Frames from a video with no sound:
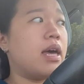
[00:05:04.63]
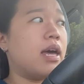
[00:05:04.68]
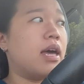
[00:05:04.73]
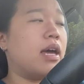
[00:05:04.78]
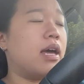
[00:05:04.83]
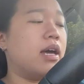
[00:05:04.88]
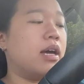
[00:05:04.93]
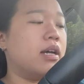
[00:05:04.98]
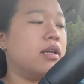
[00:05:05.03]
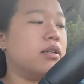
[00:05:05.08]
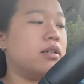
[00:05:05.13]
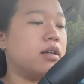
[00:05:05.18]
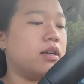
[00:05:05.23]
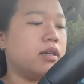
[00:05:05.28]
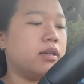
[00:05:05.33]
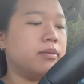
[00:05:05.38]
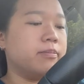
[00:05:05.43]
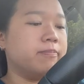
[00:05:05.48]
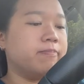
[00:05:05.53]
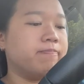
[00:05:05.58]
And
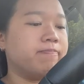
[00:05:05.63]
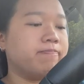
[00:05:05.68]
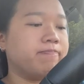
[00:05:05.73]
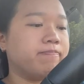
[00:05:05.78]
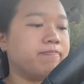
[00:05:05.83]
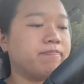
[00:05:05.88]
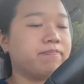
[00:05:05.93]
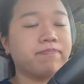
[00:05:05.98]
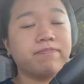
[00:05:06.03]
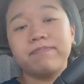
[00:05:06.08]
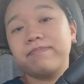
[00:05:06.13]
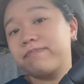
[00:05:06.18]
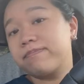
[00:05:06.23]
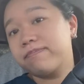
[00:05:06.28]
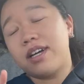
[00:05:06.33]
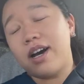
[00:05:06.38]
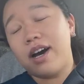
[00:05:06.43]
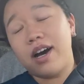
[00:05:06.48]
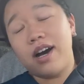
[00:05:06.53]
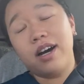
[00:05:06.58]
um,
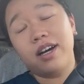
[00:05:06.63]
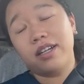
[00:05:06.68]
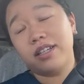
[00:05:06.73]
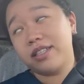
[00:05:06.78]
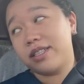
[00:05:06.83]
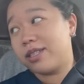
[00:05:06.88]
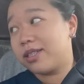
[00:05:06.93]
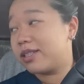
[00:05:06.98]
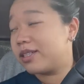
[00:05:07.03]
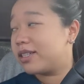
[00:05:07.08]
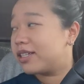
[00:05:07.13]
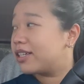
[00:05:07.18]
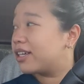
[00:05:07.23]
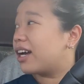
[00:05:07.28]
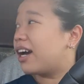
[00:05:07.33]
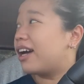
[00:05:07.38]
honestly,